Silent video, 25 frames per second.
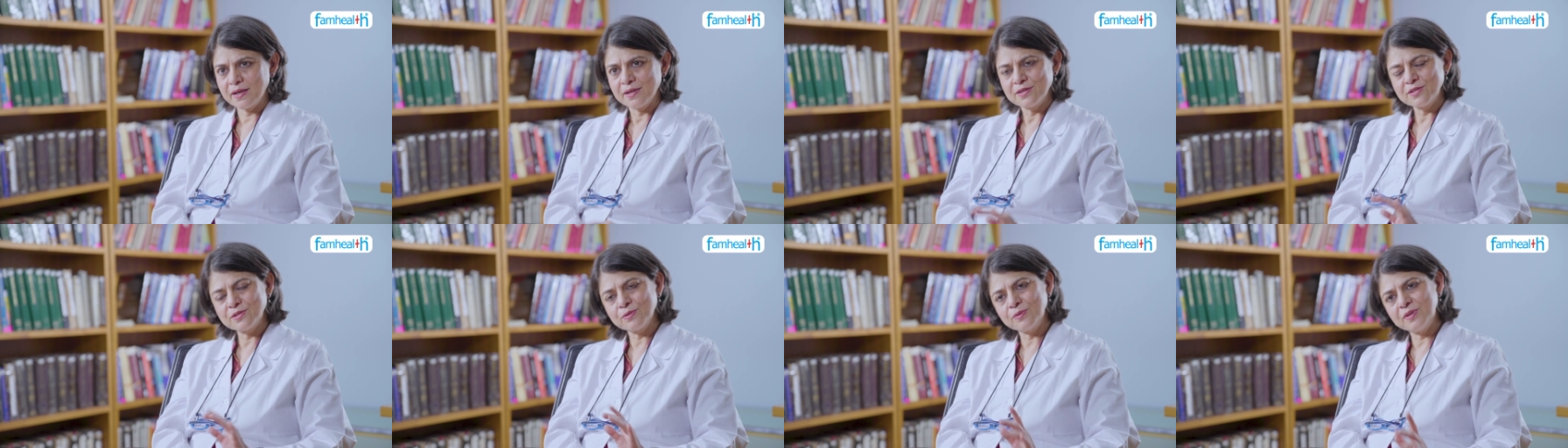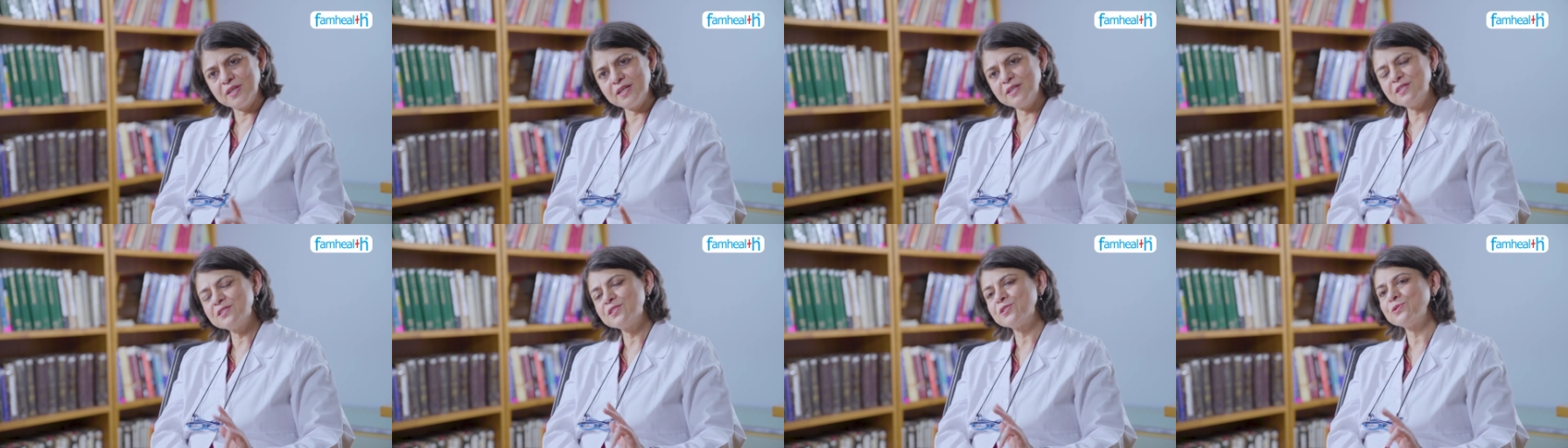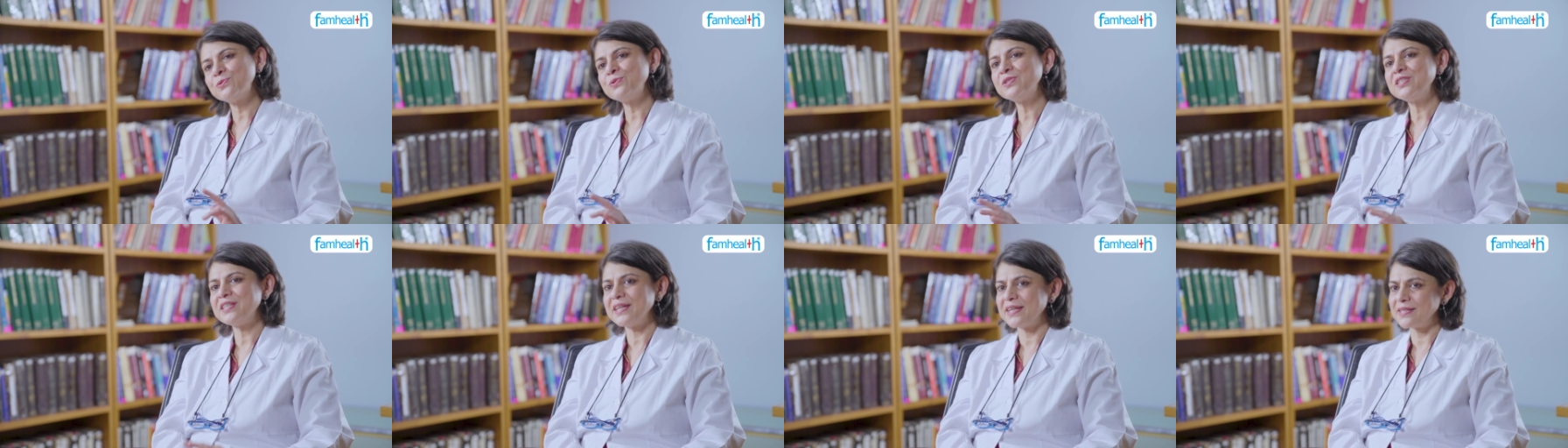So these
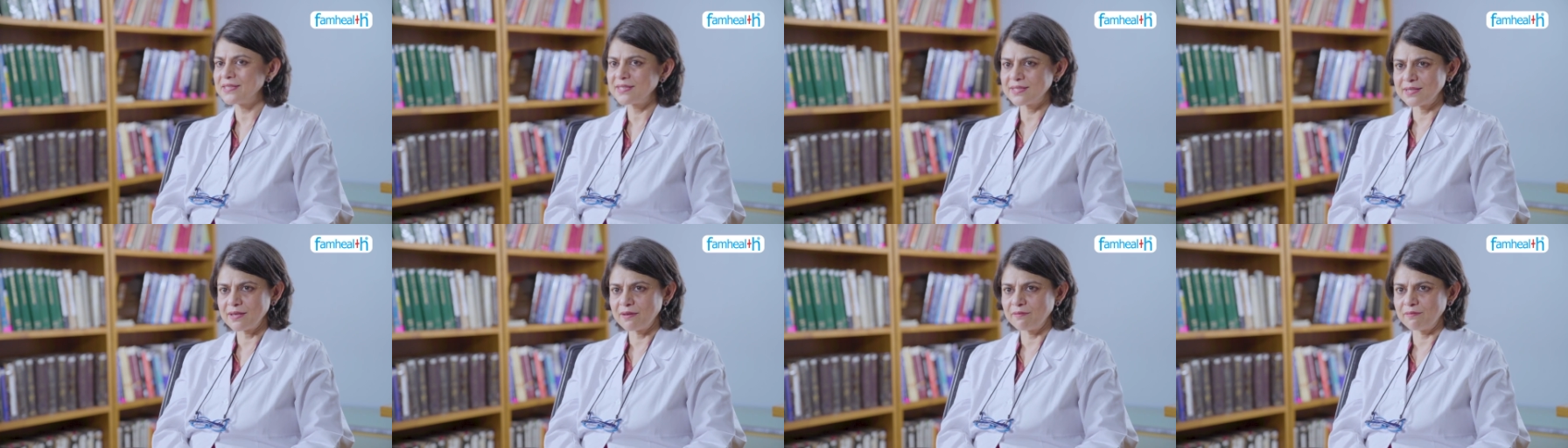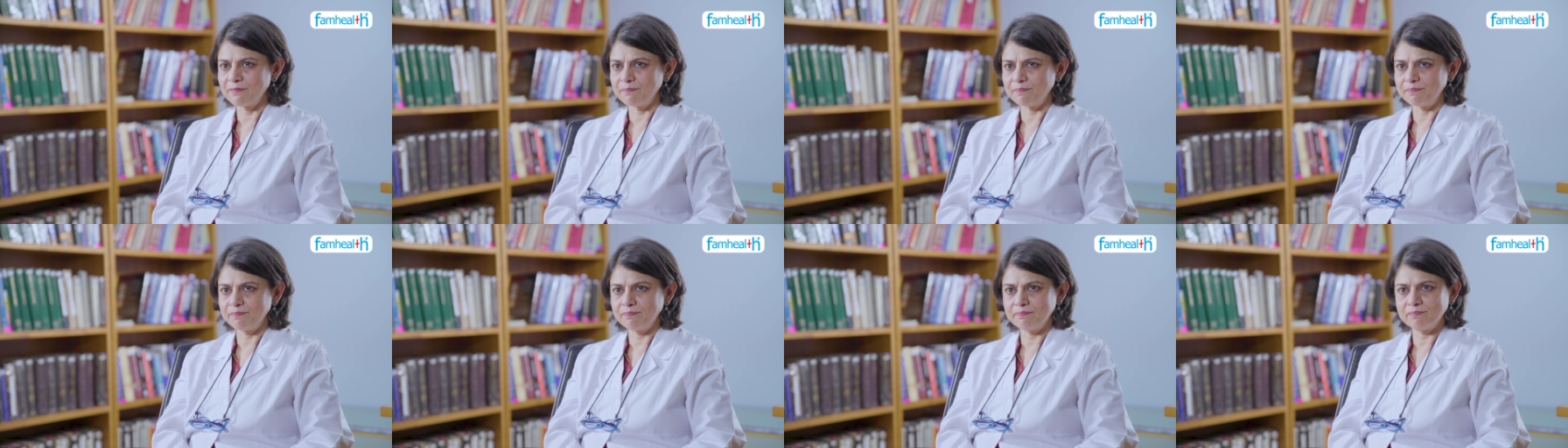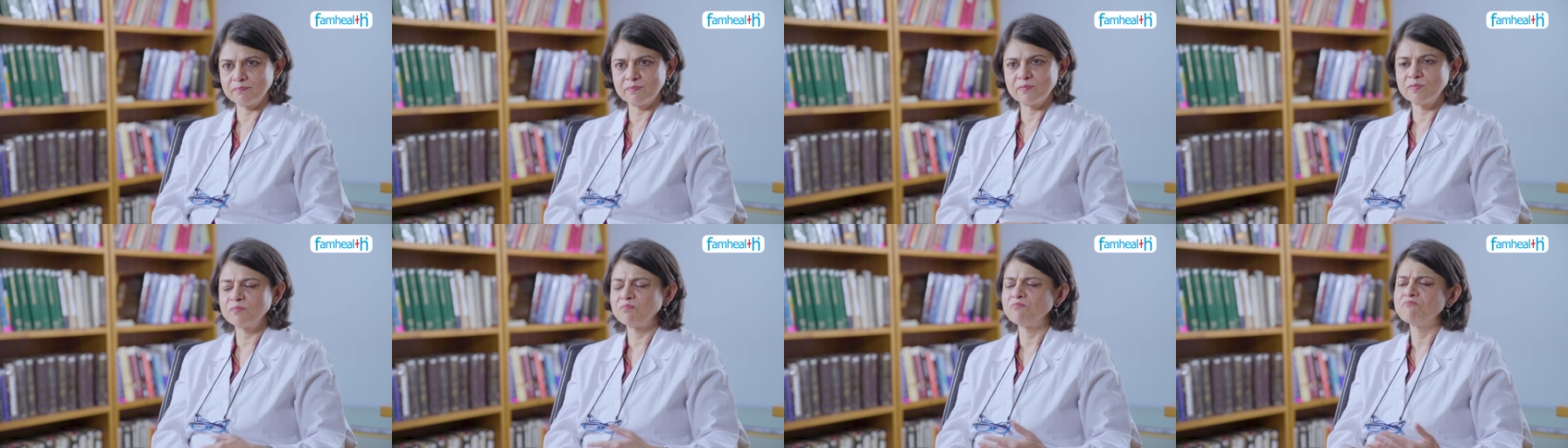two tests are
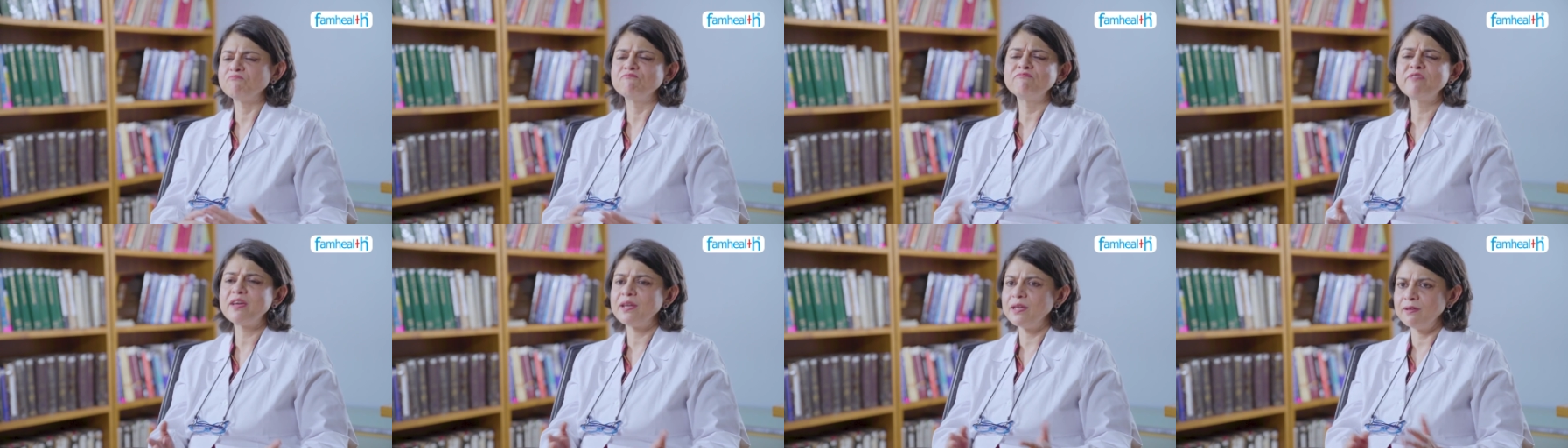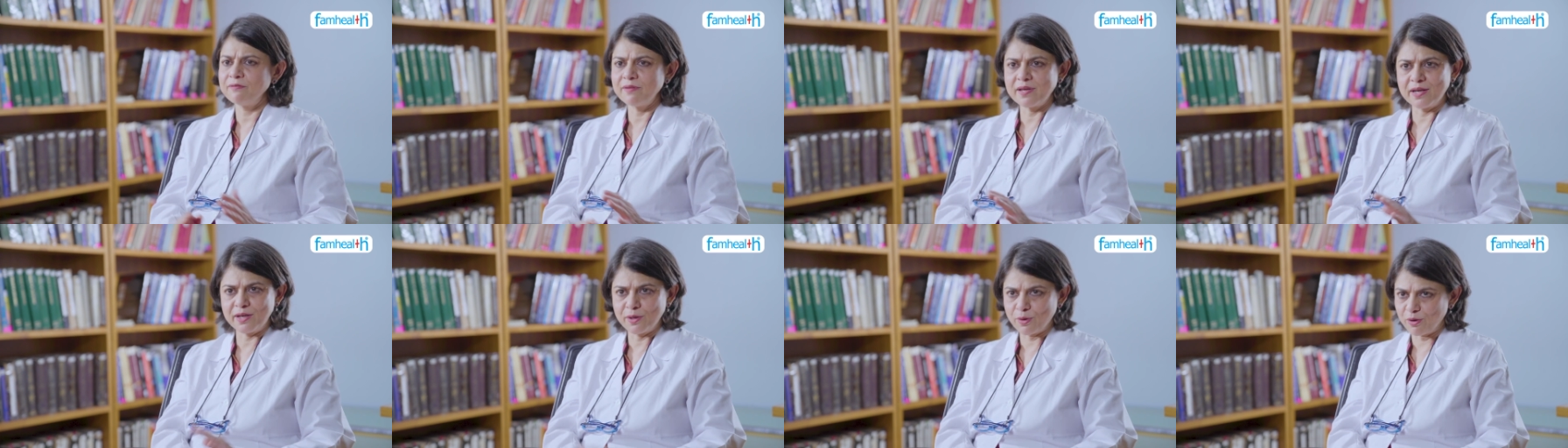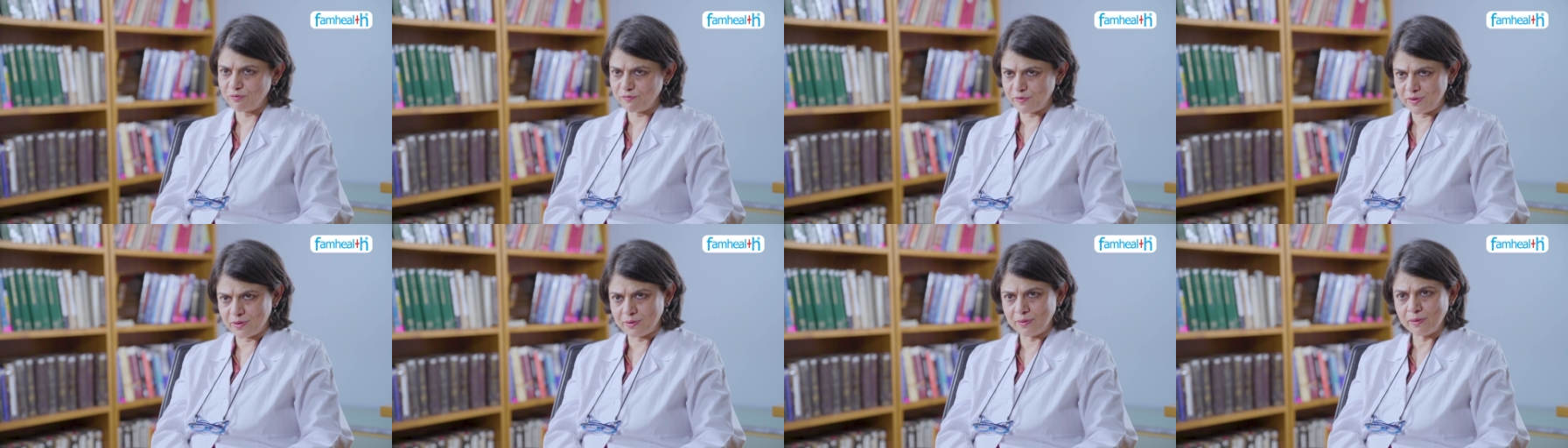very, very
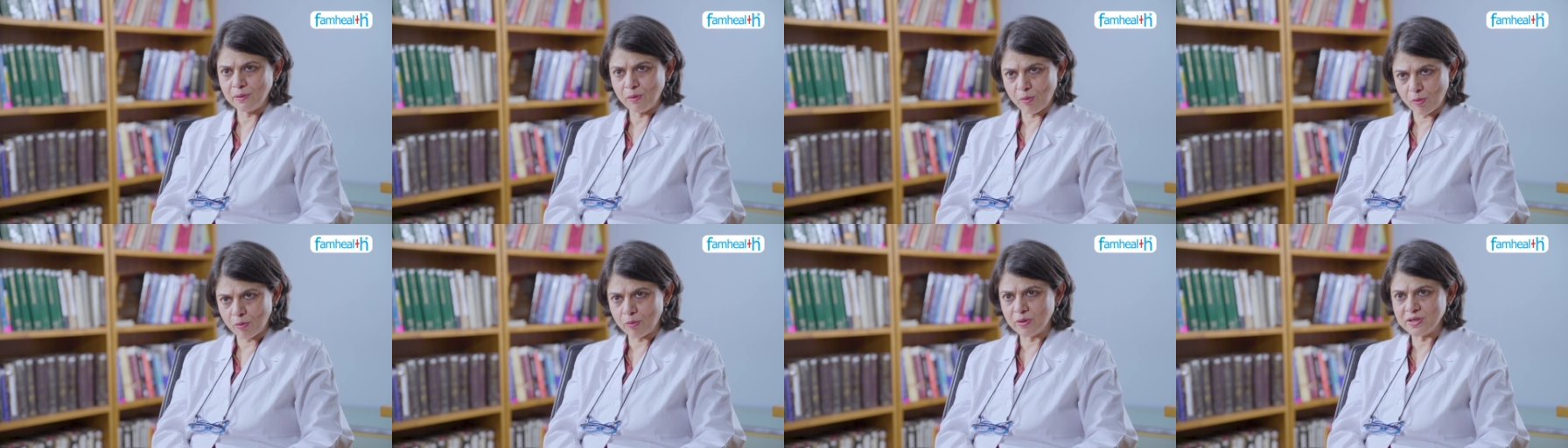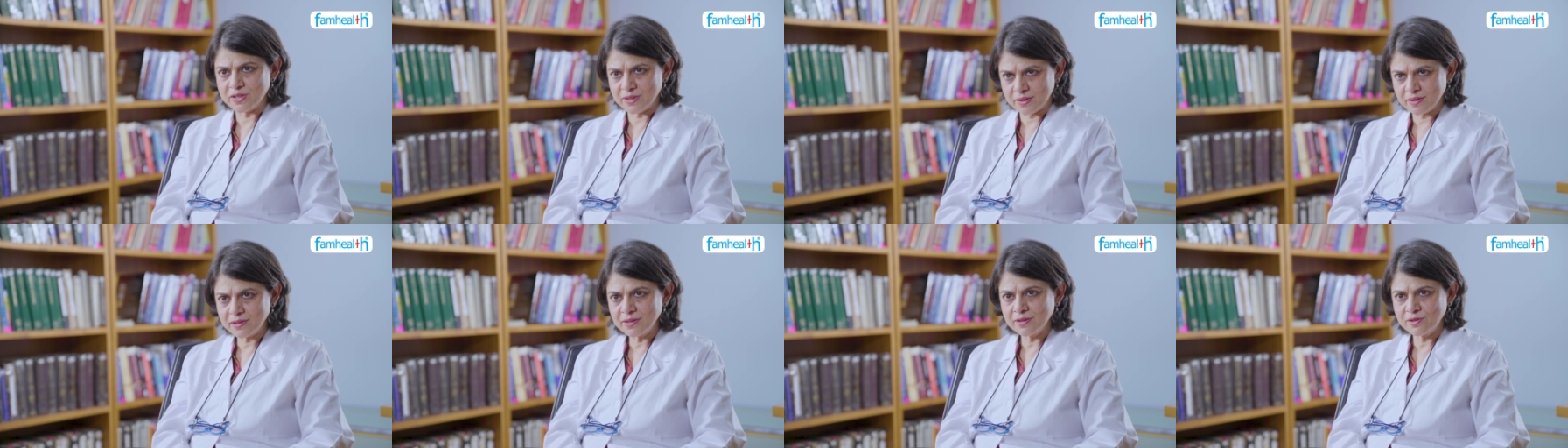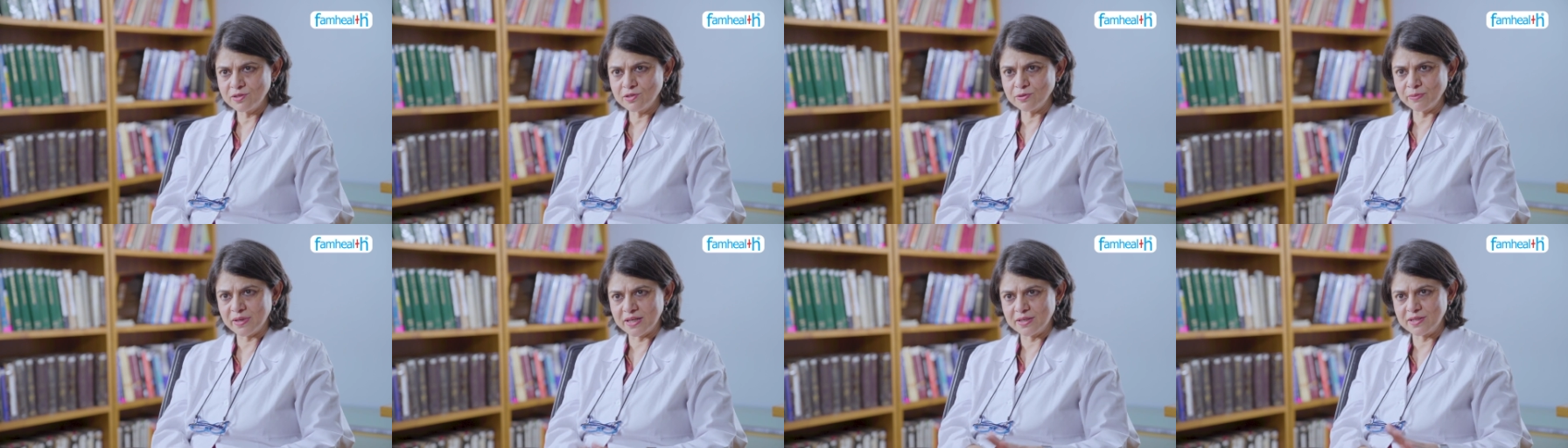often ordered
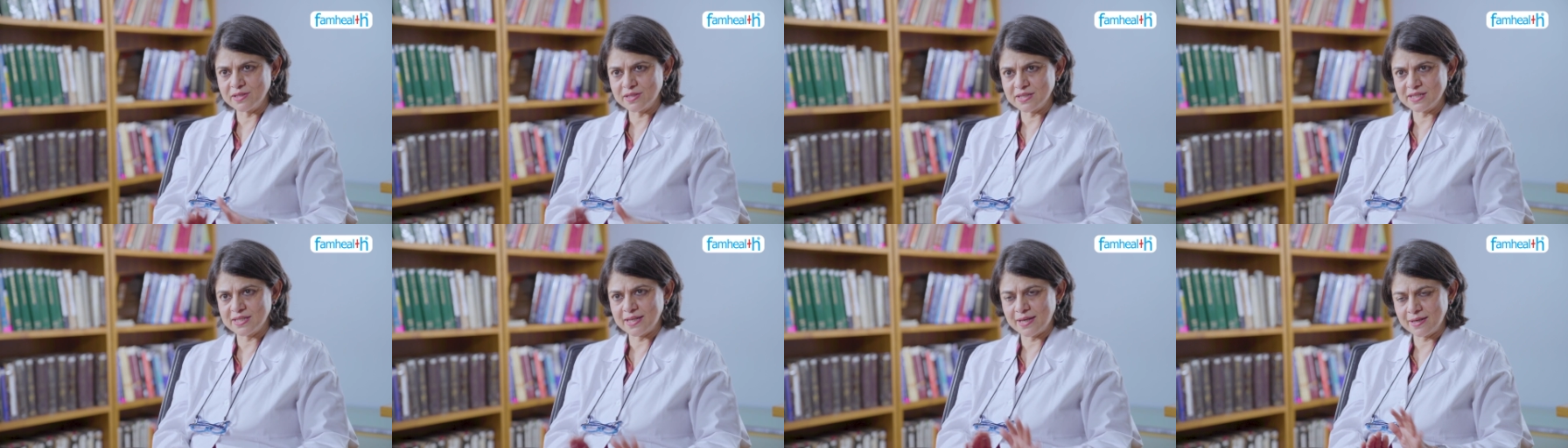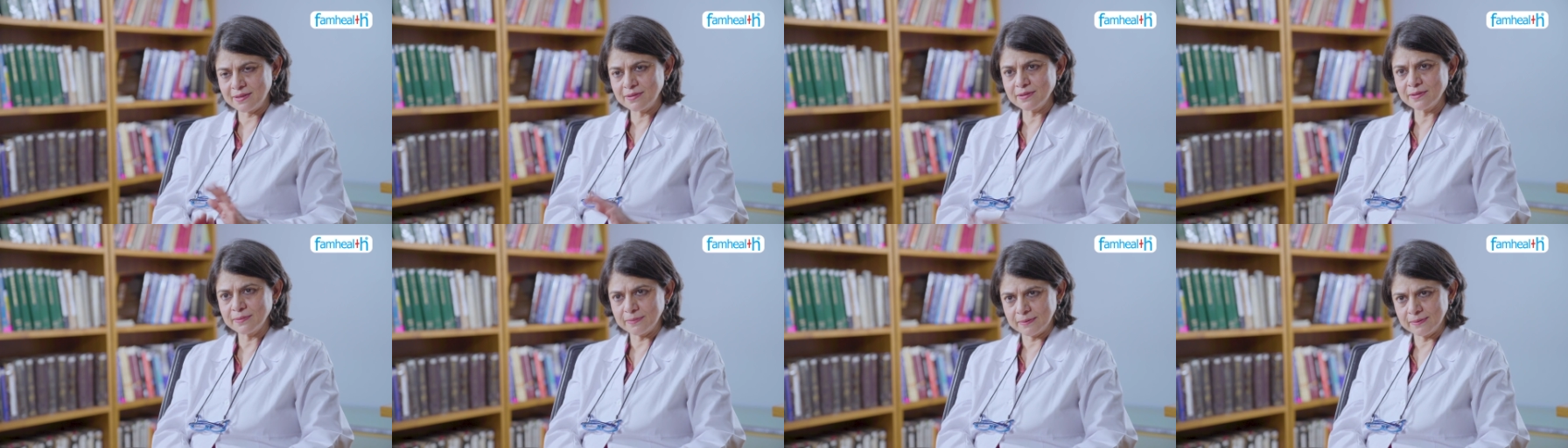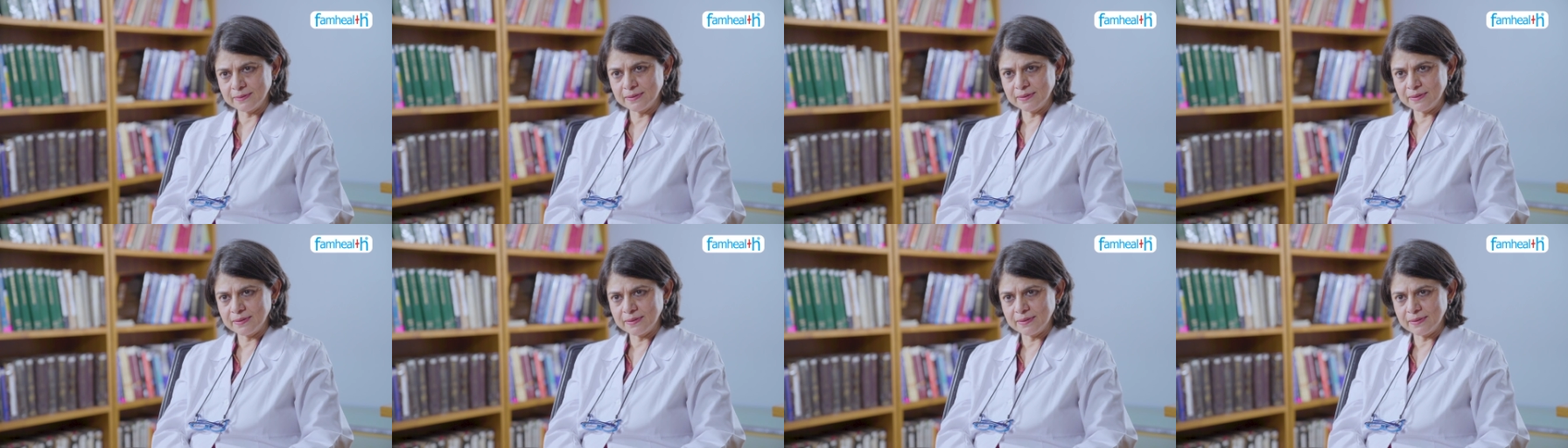to understand.